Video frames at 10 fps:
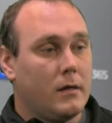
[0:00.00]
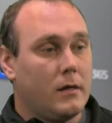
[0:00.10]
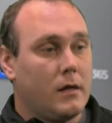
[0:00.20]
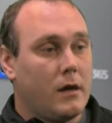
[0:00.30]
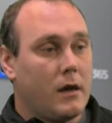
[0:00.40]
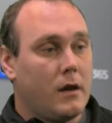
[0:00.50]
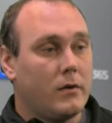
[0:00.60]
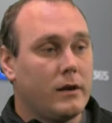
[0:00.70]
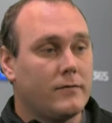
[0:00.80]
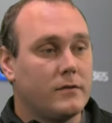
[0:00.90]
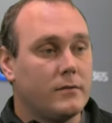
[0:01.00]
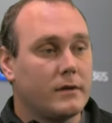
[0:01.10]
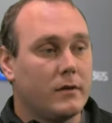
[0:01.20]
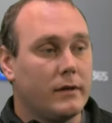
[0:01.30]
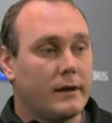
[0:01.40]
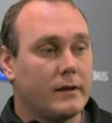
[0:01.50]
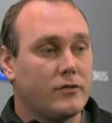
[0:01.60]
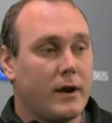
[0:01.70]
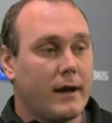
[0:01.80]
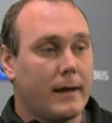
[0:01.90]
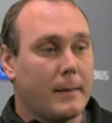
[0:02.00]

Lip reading: And all you have to do is click and drag it.